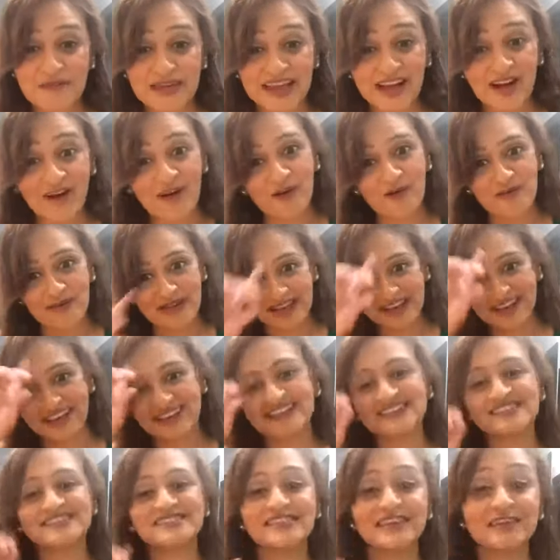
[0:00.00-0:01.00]
Oh my
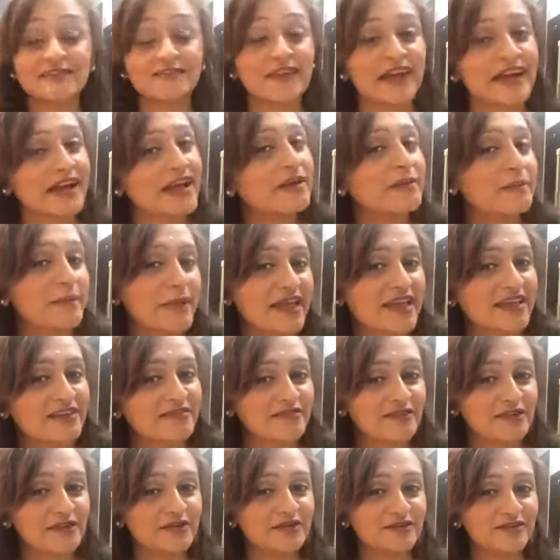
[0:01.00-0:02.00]
God, Tiff, I gotta make it
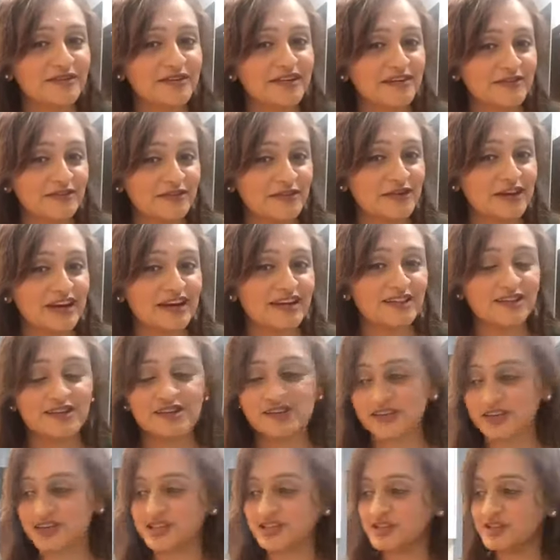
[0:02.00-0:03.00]
for you if you're not
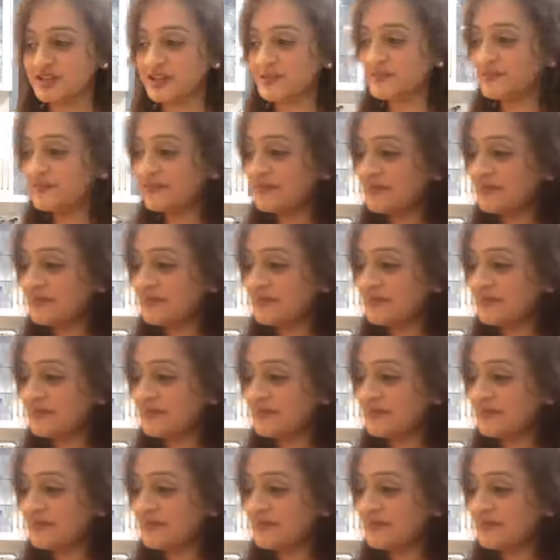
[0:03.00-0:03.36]
allergic to shrimp.